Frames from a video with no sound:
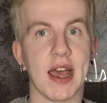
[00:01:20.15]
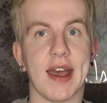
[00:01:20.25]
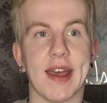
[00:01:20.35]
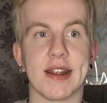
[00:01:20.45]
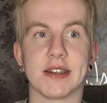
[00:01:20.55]

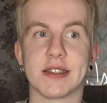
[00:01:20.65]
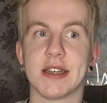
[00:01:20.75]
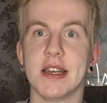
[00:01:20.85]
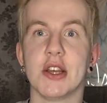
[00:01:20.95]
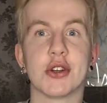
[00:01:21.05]
And
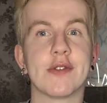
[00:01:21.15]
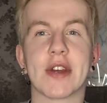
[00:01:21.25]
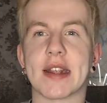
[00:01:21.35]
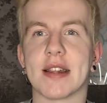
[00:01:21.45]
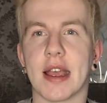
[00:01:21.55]
don't
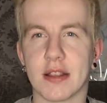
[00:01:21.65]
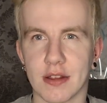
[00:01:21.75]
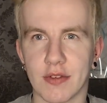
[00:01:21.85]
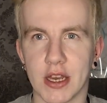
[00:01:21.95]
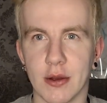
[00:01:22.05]
forget to like
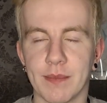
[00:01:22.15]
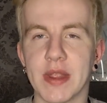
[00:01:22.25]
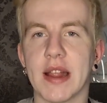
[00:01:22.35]
this video.